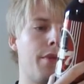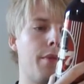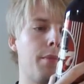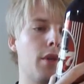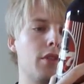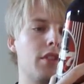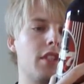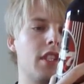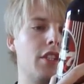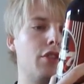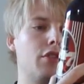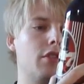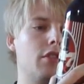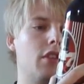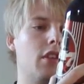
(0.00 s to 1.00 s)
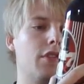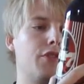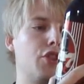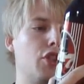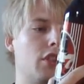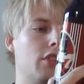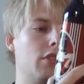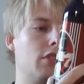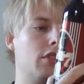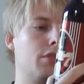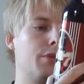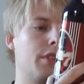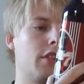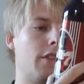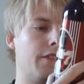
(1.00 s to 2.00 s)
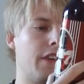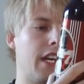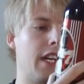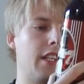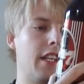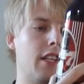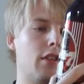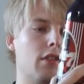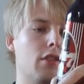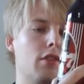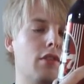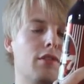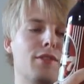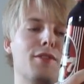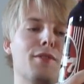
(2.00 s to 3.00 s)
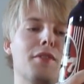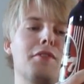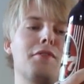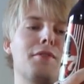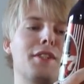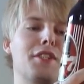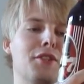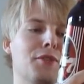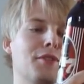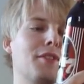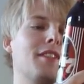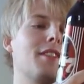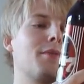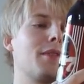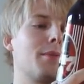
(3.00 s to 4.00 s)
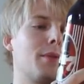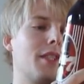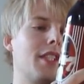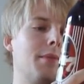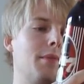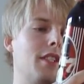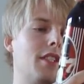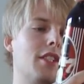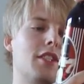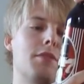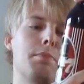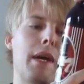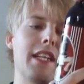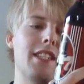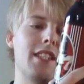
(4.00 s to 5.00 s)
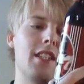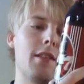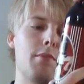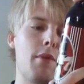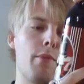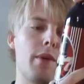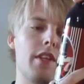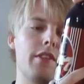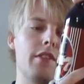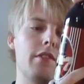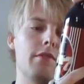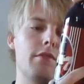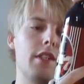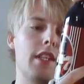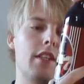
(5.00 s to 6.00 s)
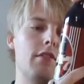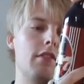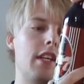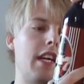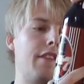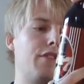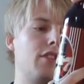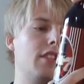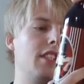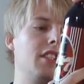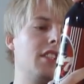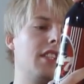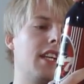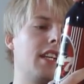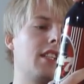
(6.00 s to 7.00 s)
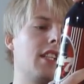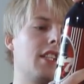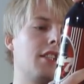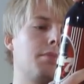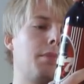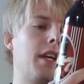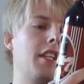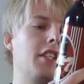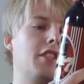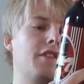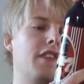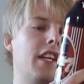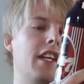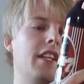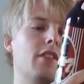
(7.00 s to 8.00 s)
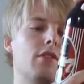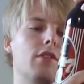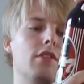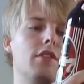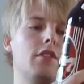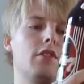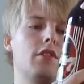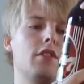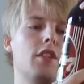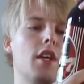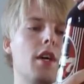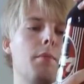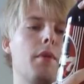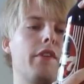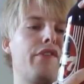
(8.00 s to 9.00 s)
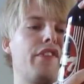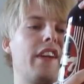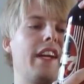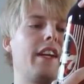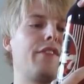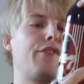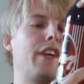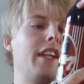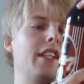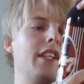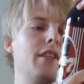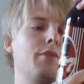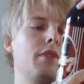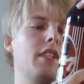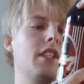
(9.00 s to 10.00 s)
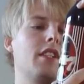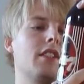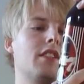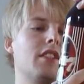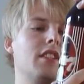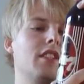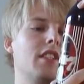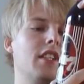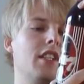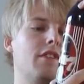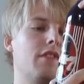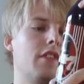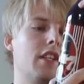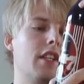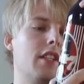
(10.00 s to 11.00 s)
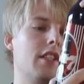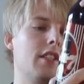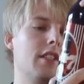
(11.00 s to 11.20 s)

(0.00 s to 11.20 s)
with the most sensual of sugars we could find at our local grocery store. We were tempted to spice it up with well-renowned aphrodisiacs like Spanish fly or oysters, but frankly, we didn't see the need for it.